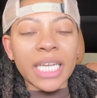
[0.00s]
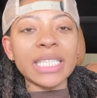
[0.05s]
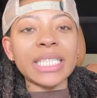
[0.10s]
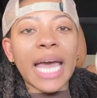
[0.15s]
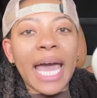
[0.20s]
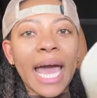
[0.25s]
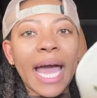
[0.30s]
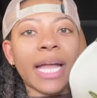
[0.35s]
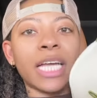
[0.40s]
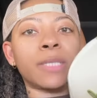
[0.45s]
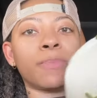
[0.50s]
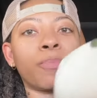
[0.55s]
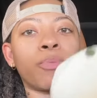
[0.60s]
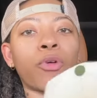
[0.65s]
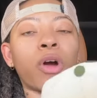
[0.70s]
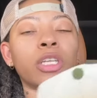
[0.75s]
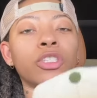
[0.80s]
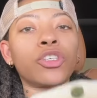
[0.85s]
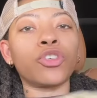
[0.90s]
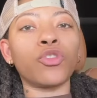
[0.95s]
hat is
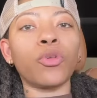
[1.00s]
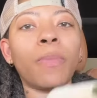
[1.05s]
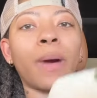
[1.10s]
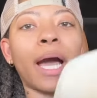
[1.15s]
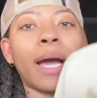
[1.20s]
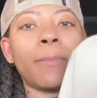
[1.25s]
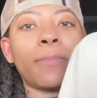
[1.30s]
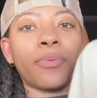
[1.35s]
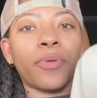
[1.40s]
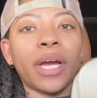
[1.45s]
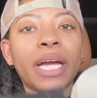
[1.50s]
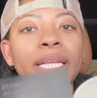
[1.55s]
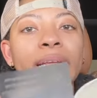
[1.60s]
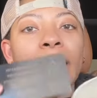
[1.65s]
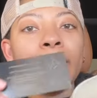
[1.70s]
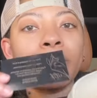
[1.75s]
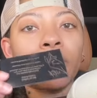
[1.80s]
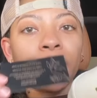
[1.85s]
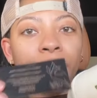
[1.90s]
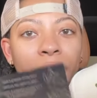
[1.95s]
brought to you by a brand
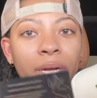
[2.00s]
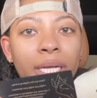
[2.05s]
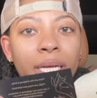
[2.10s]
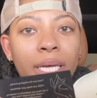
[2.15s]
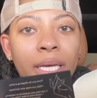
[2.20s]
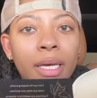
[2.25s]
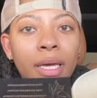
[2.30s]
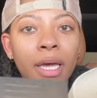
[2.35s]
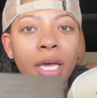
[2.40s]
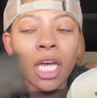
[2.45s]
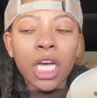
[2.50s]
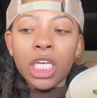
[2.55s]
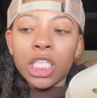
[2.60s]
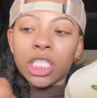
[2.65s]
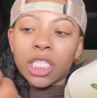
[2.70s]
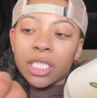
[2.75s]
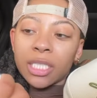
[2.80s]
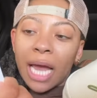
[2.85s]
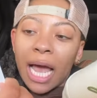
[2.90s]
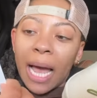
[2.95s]
named Critic
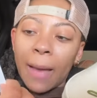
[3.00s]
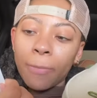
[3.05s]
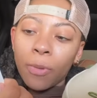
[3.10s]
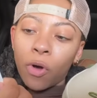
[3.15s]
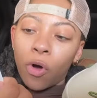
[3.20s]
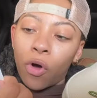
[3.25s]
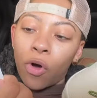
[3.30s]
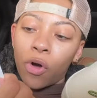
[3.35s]
Shop.